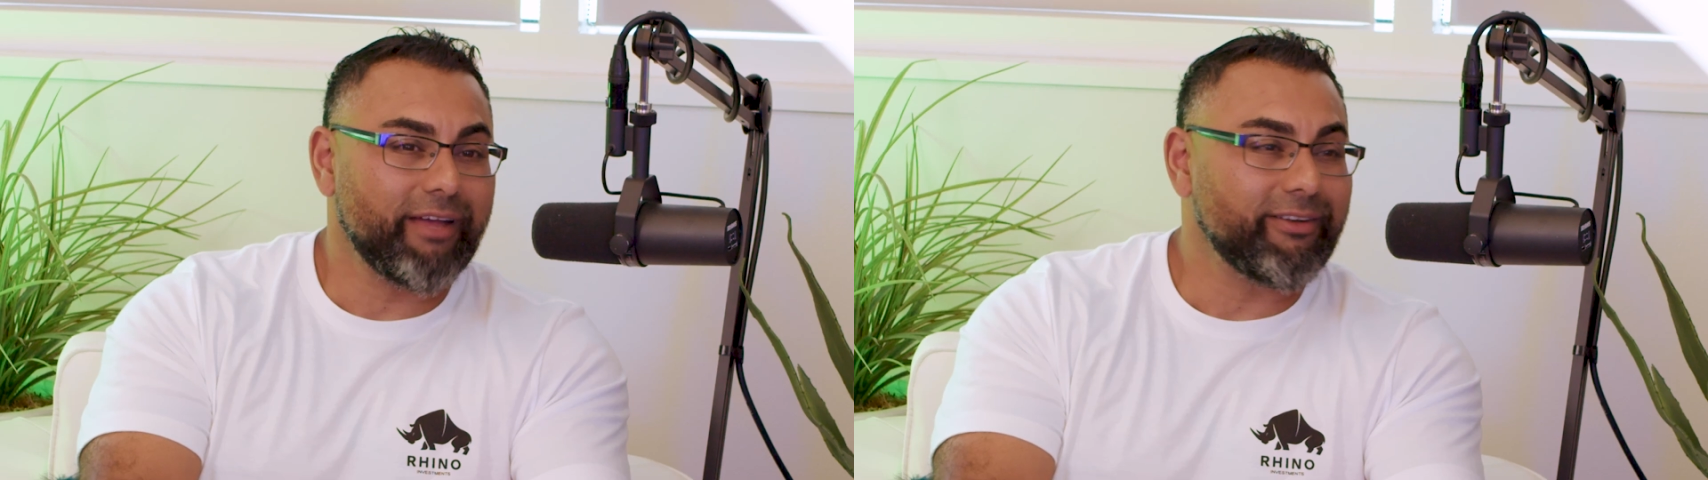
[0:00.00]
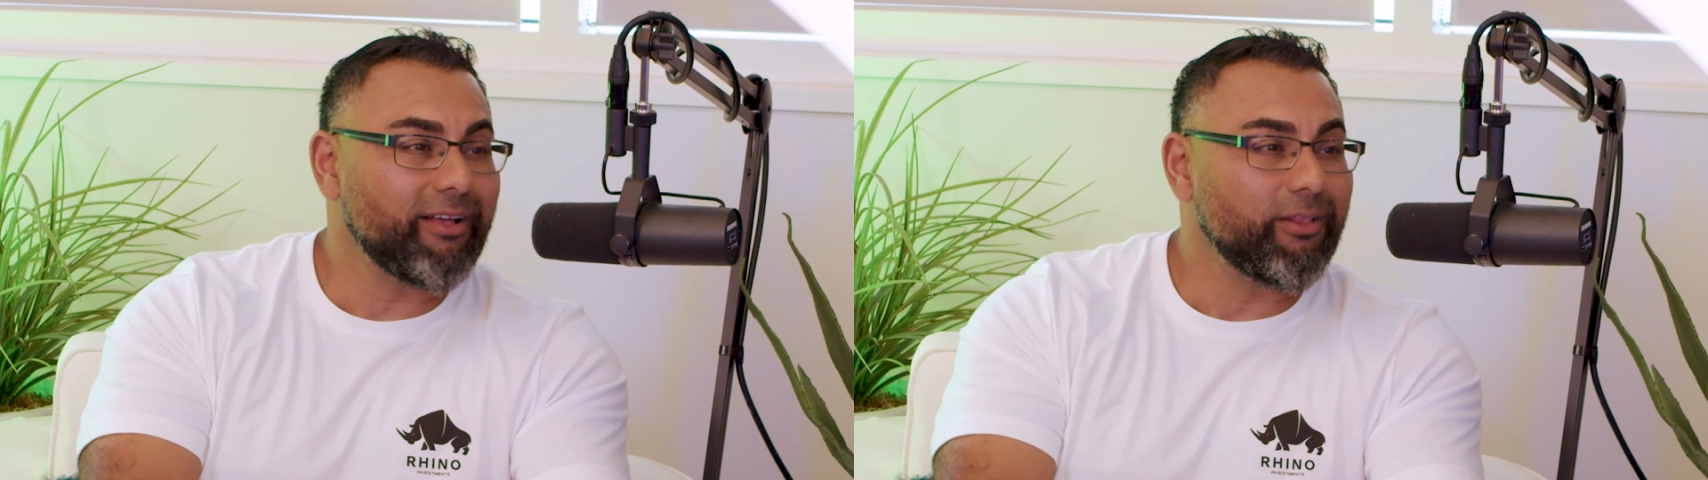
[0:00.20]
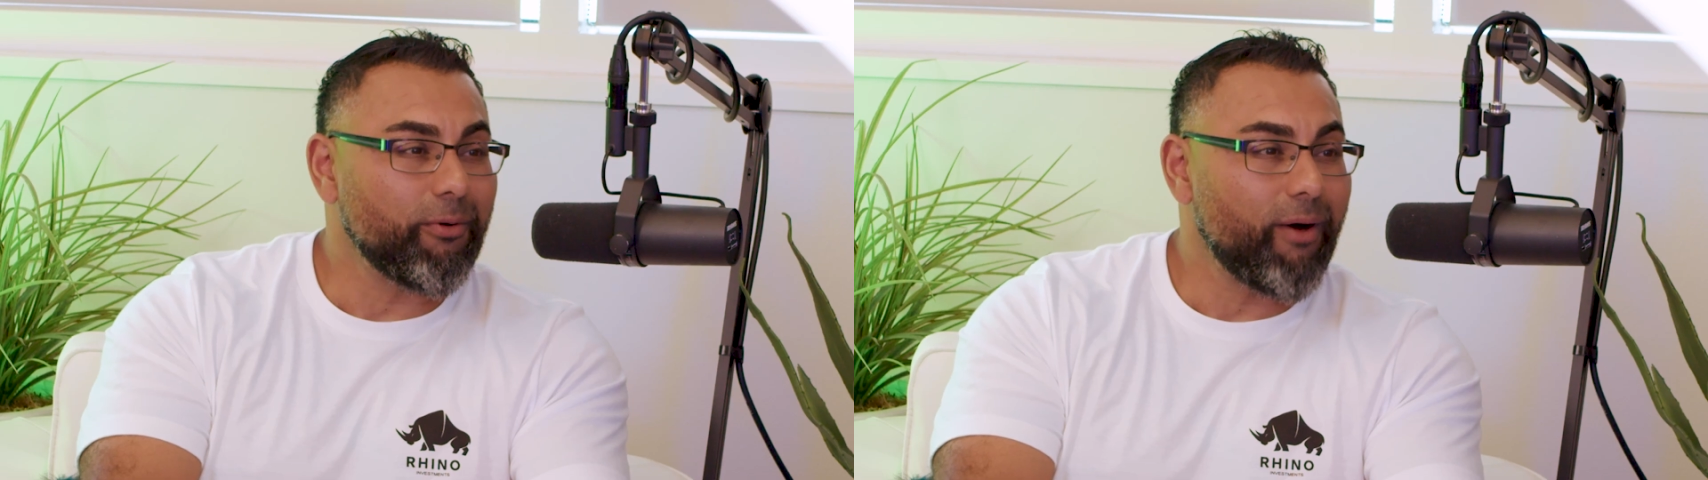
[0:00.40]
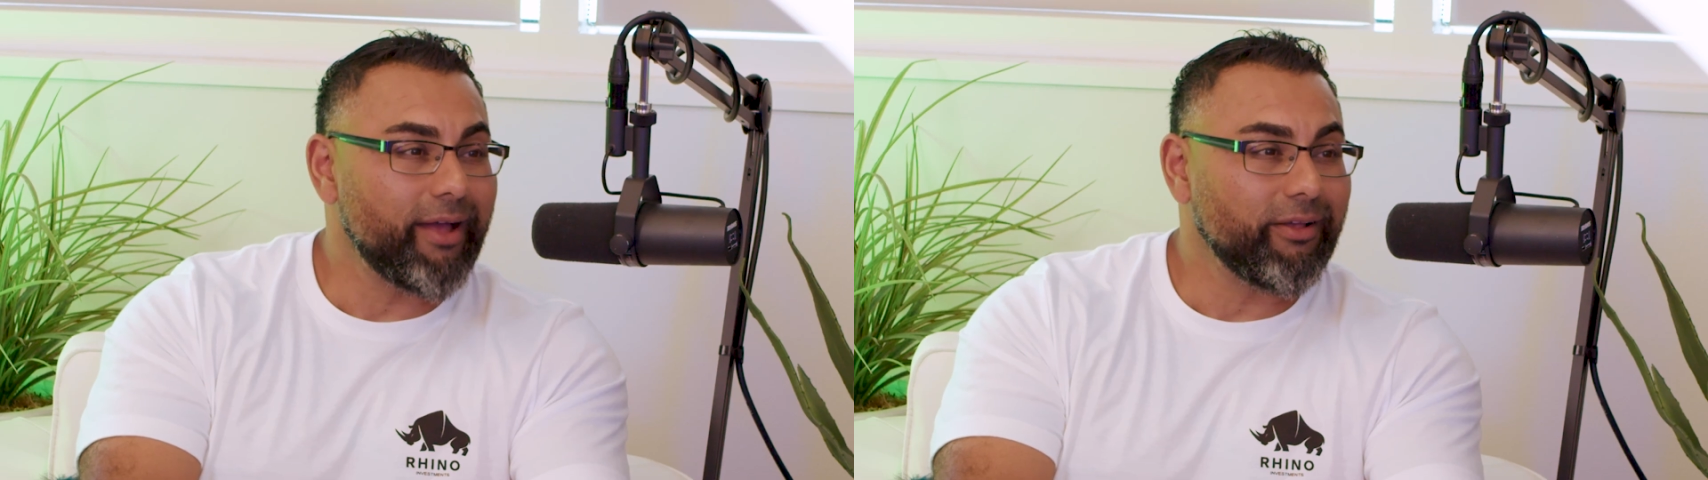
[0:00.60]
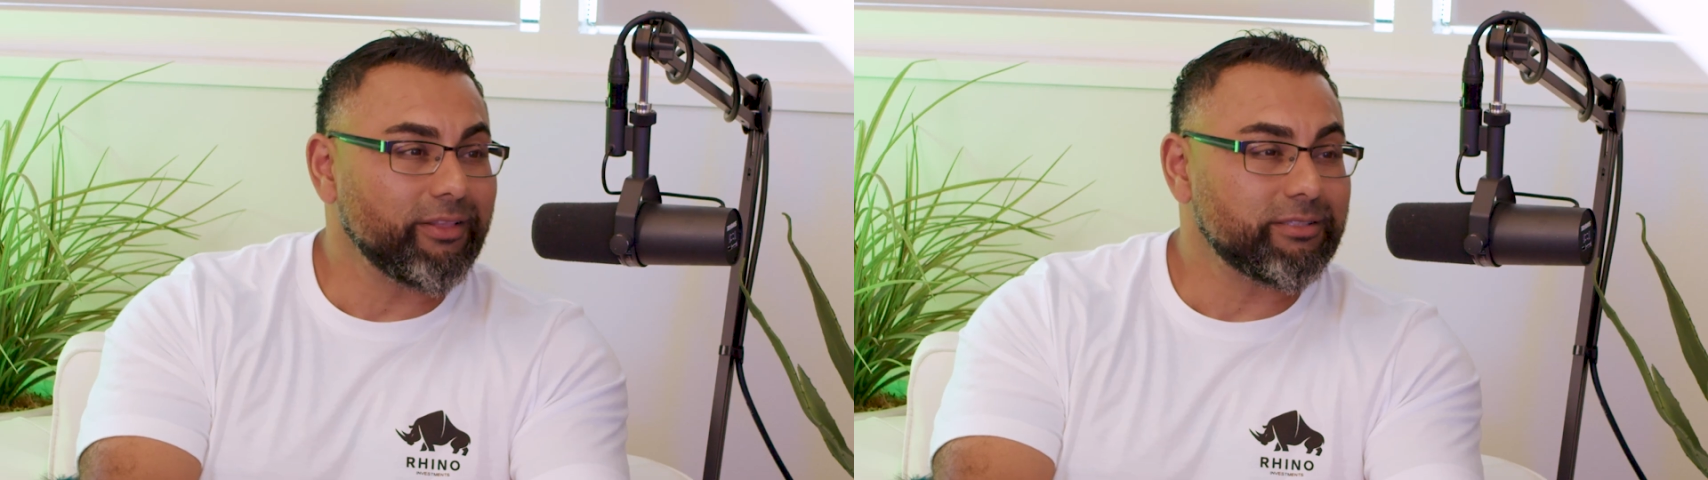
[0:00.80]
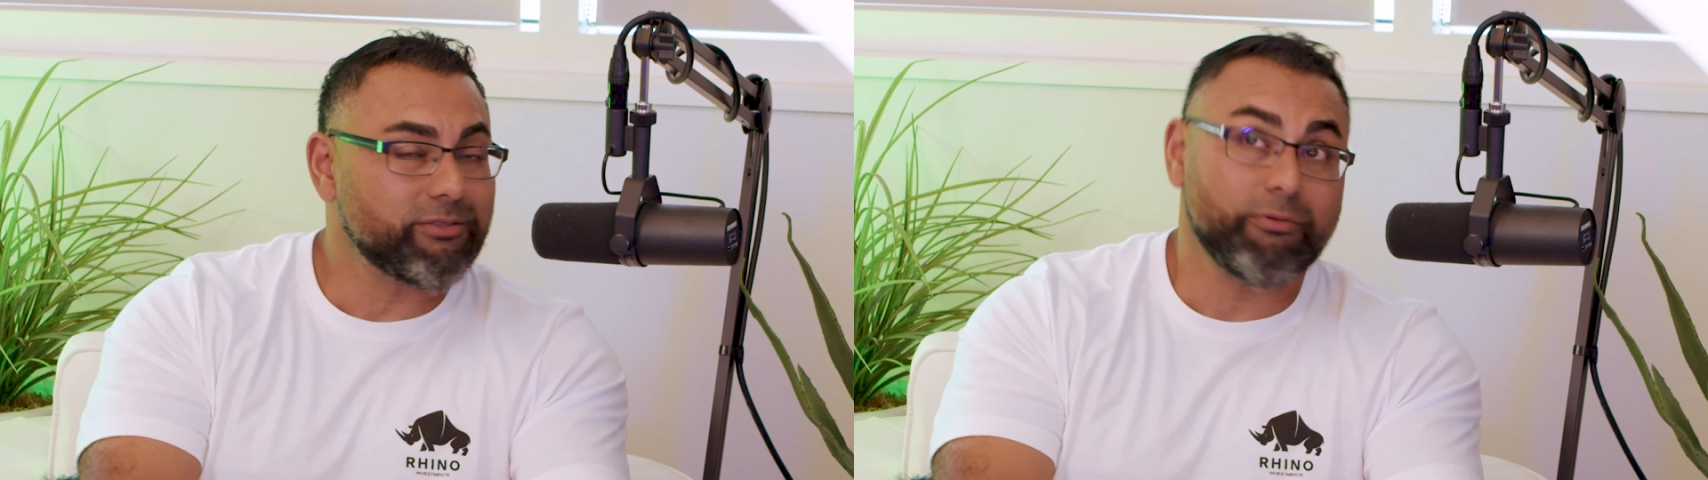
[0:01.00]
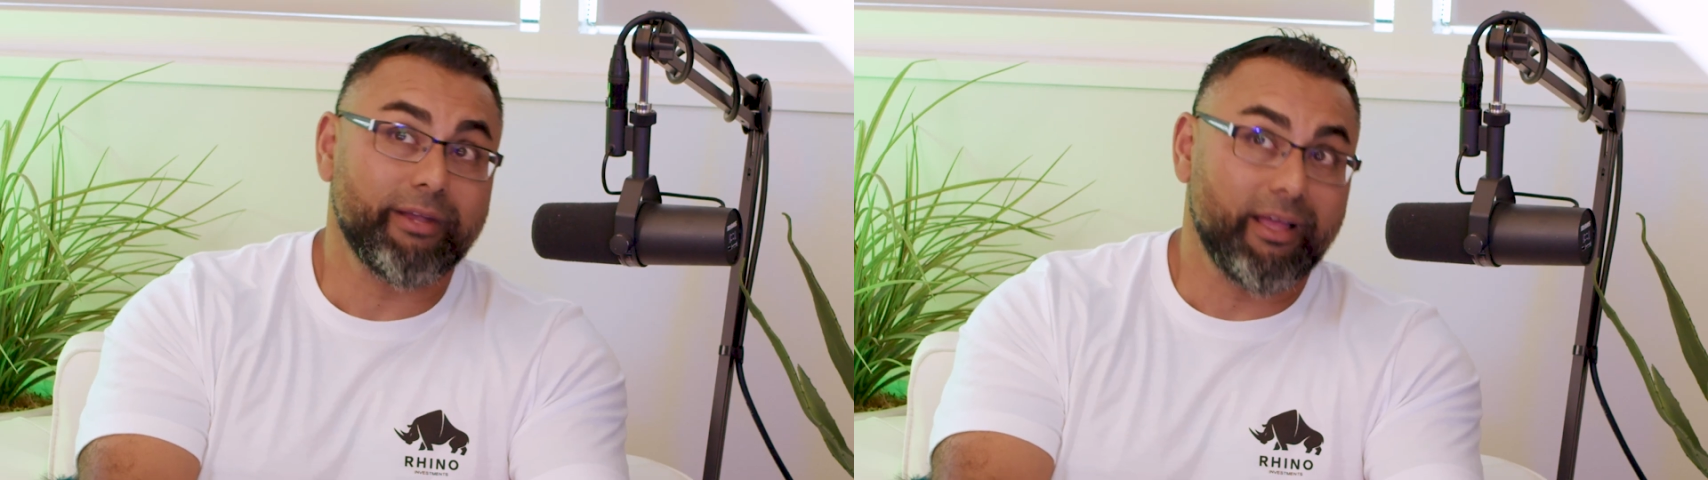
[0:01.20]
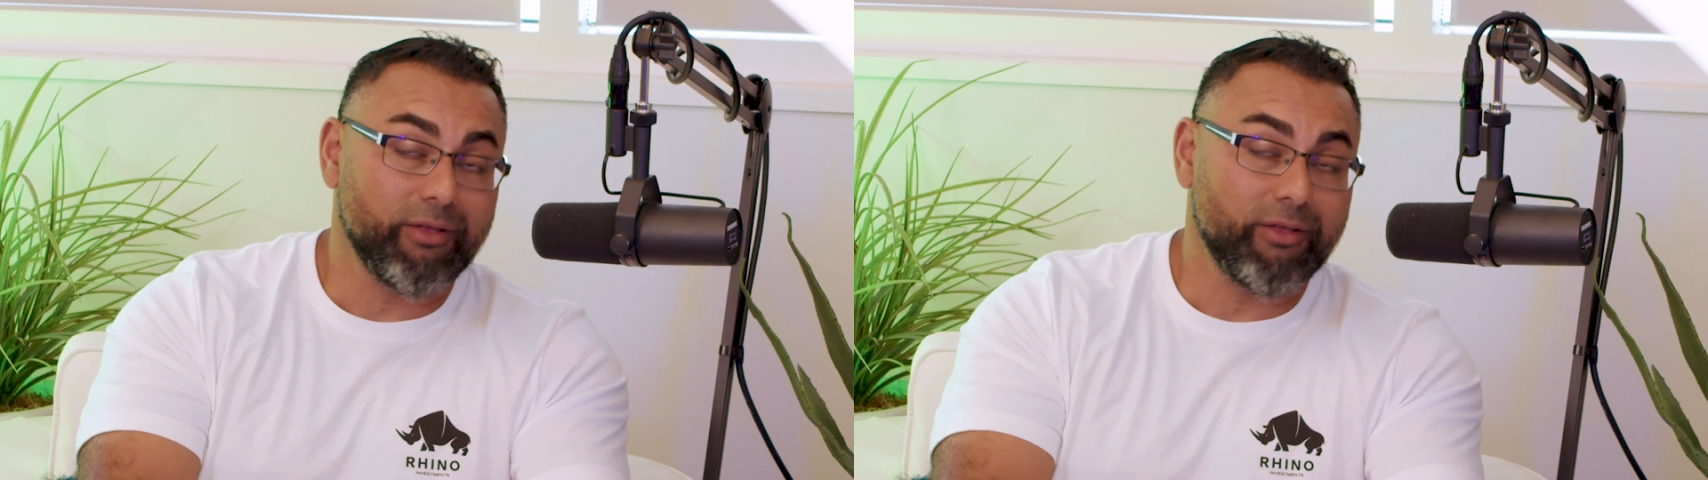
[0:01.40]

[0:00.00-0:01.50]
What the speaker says: have three